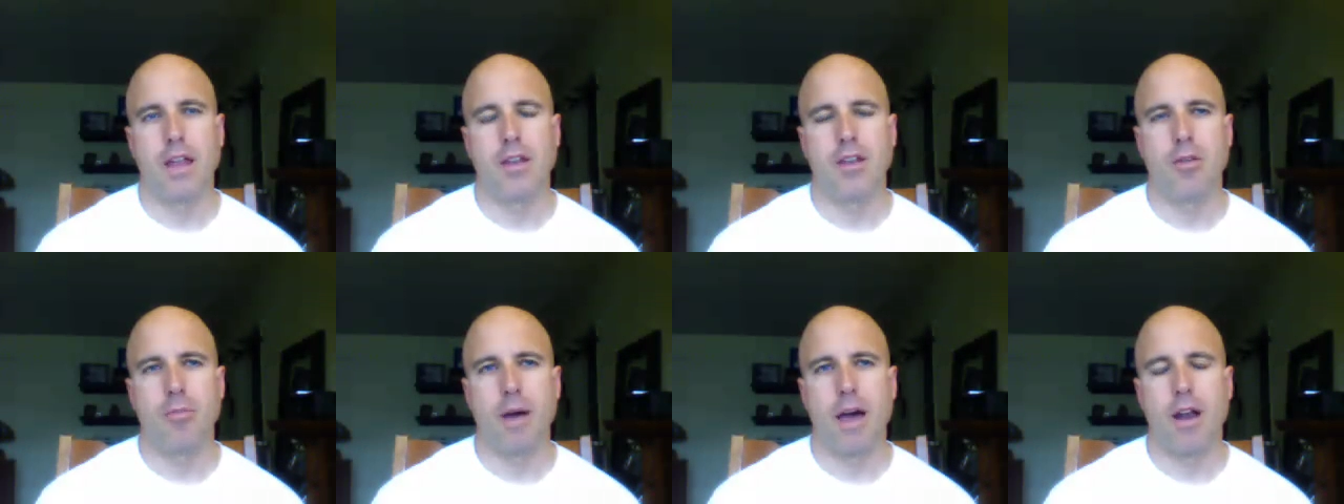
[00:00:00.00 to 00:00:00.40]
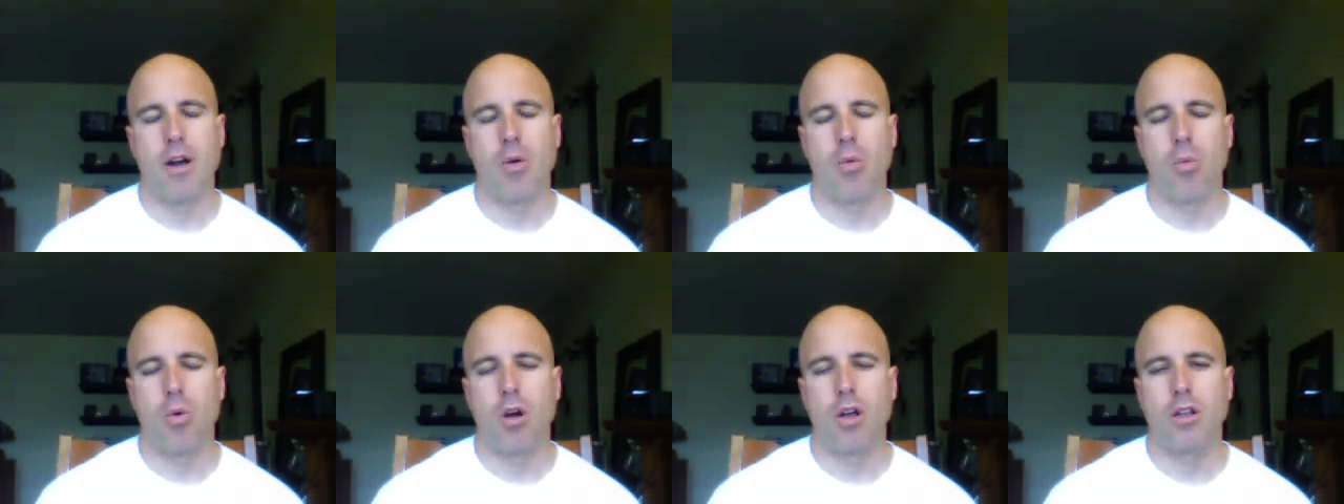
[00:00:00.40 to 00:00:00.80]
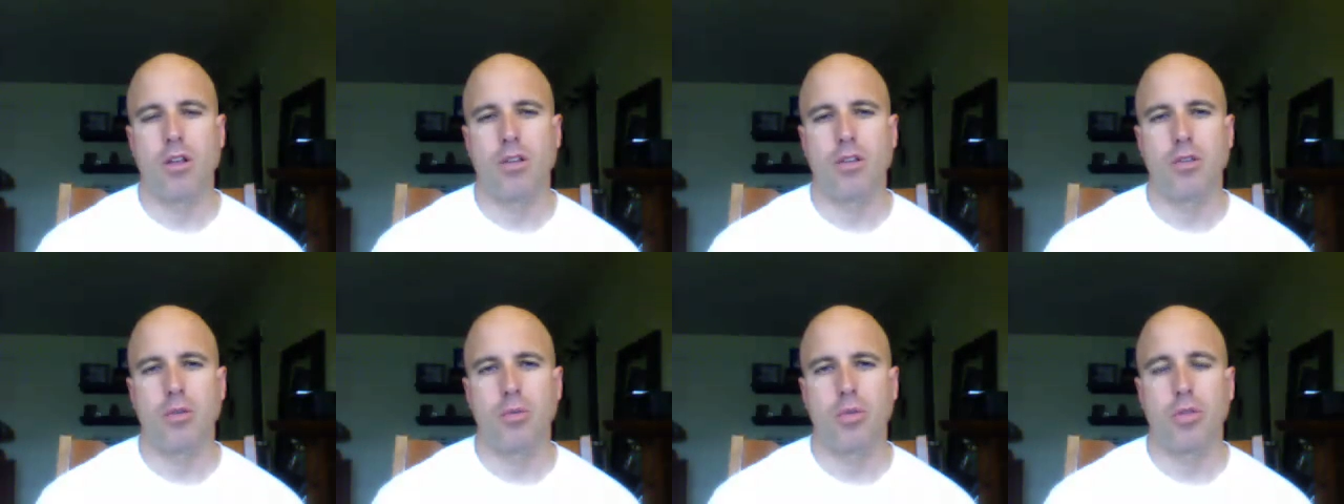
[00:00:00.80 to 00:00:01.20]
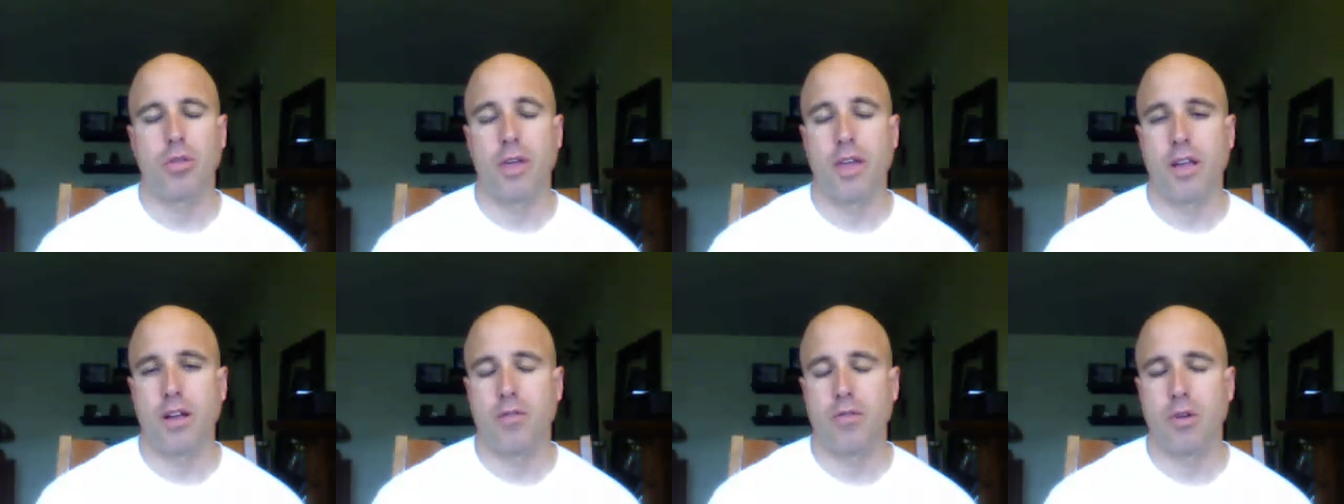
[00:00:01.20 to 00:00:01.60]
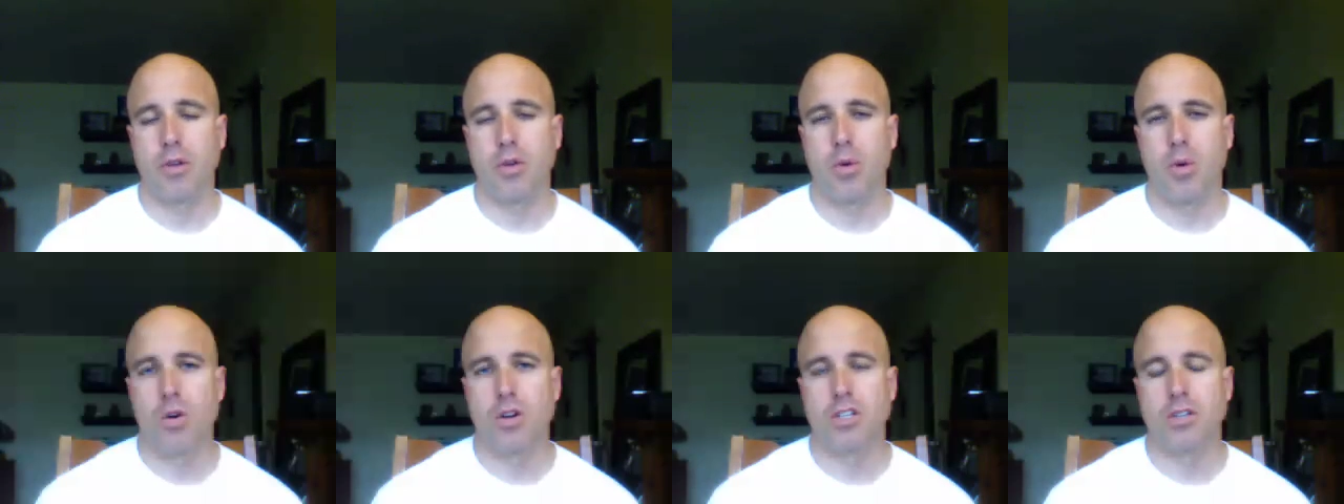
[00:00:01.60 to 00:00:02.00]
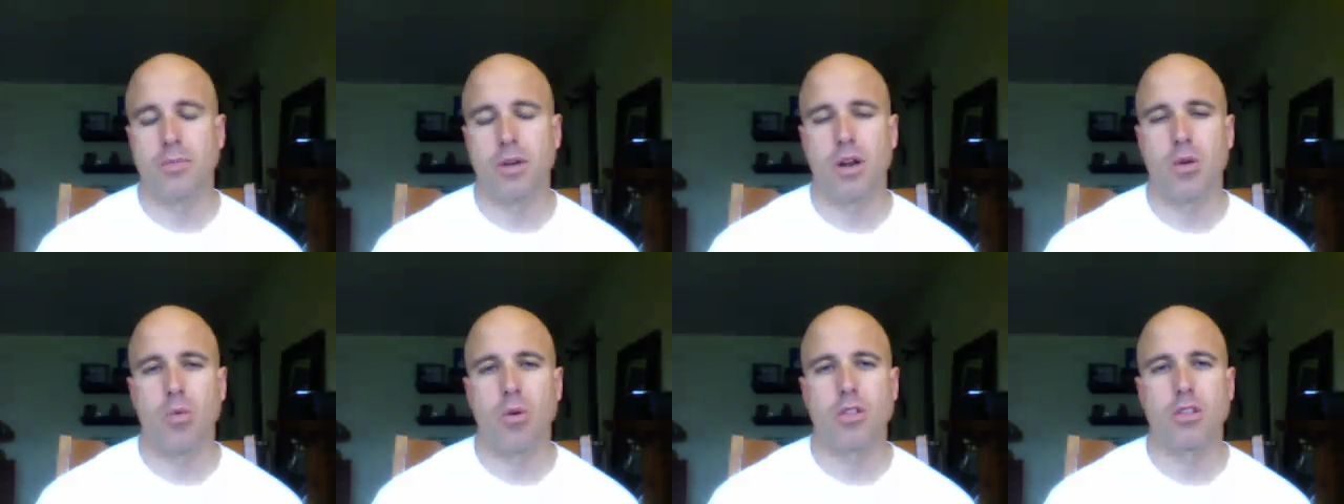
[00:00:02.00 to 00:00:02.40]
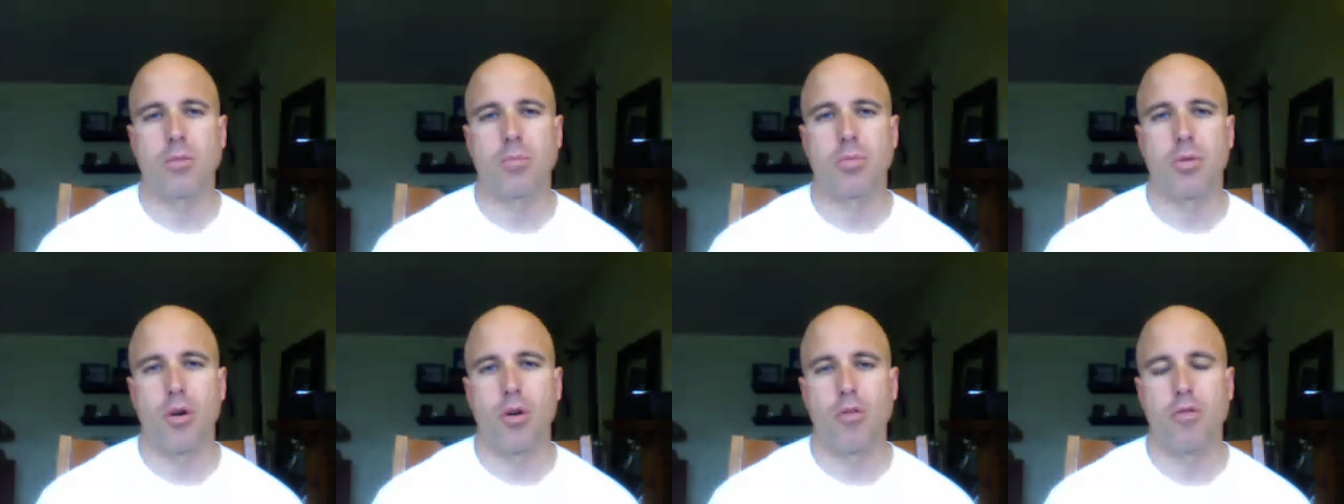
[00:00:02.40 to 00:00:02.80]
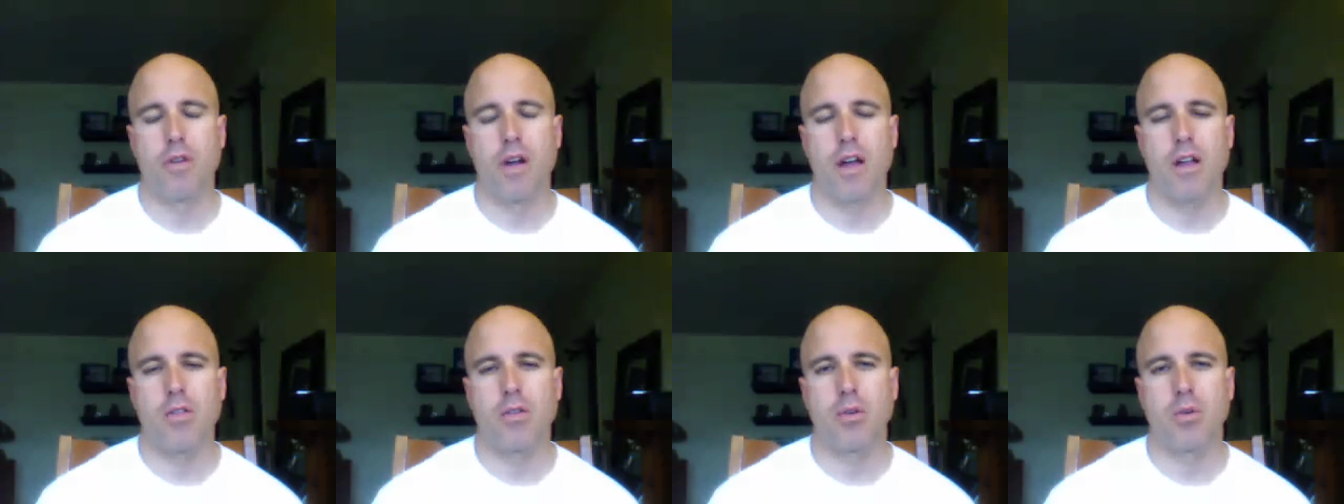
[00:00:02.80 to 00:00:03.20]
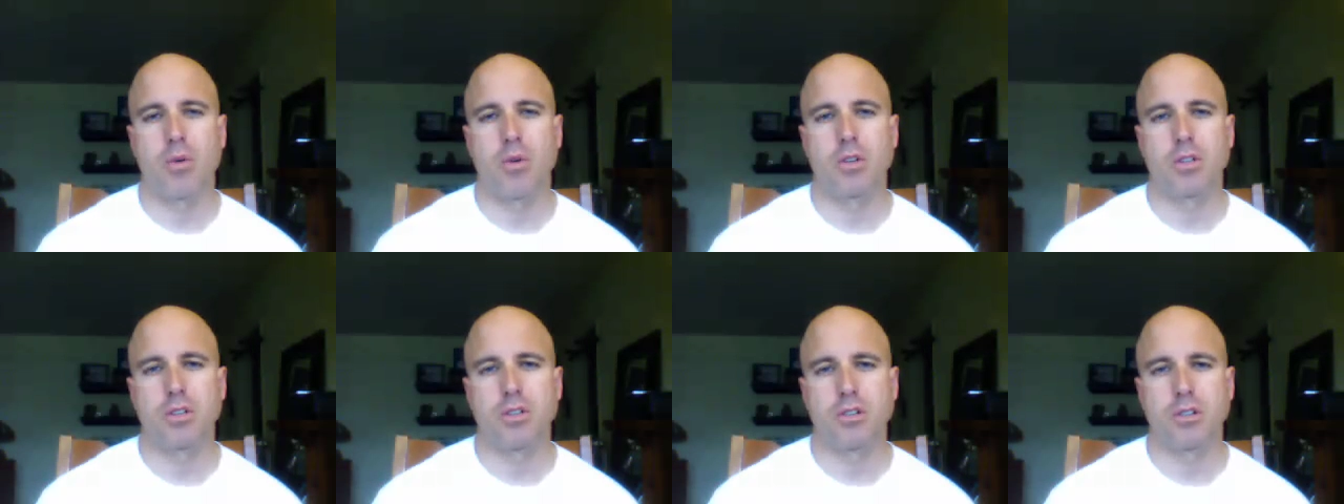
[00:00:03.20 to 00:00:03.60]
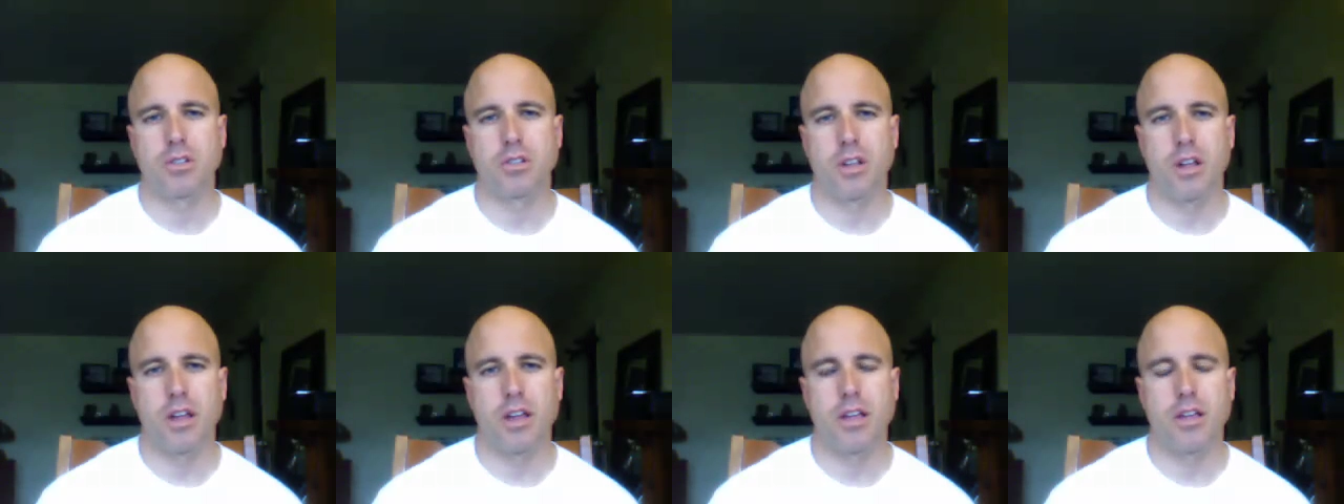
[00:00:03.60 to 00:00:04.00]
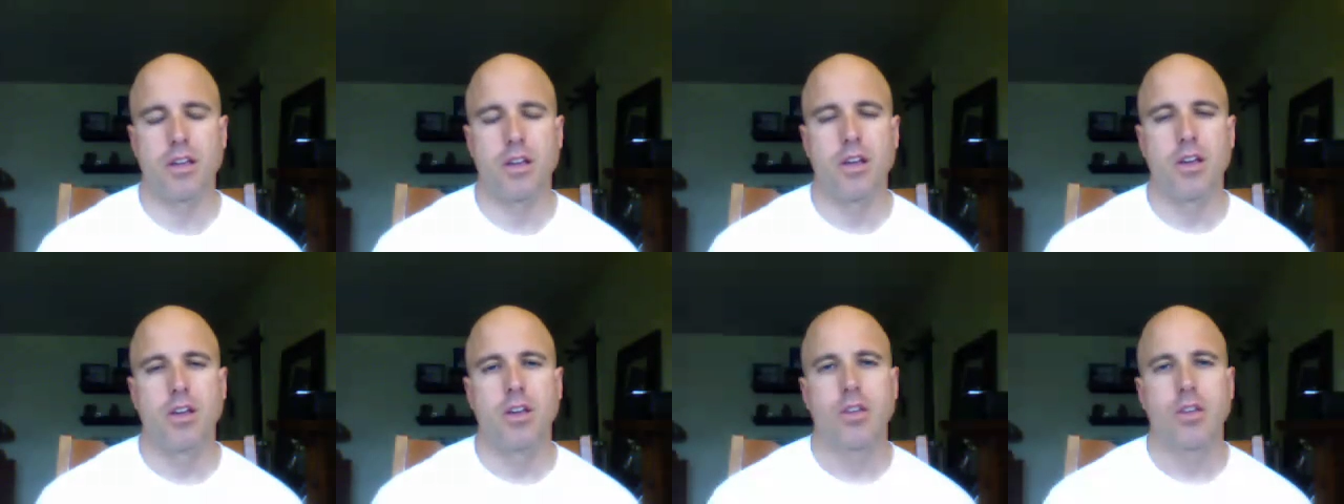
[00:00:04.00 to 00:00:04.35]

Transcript: no matter what you think of the course, no matter what the profile of the course looks like,